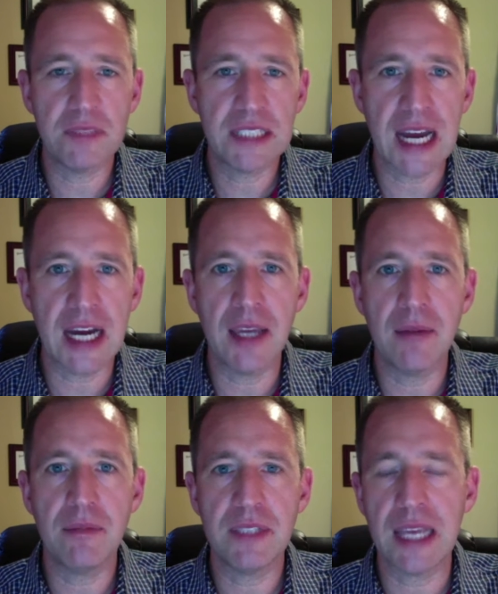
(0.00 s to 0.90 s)

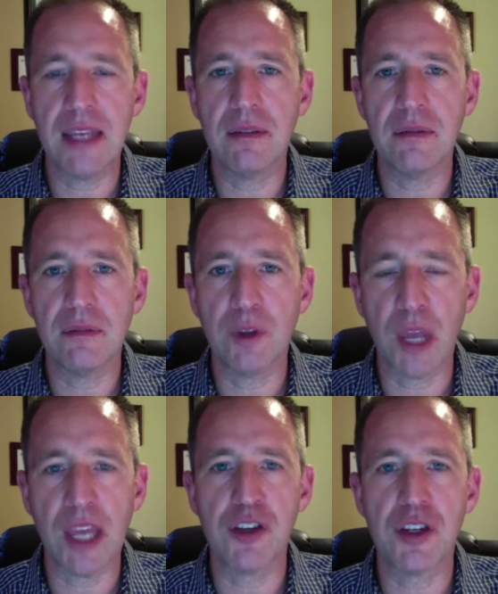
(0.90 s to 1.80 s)
time, date,
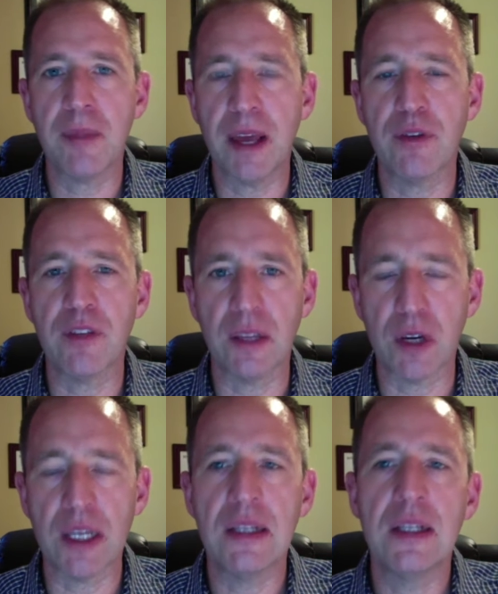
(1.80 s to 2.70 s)
location, manner of delivery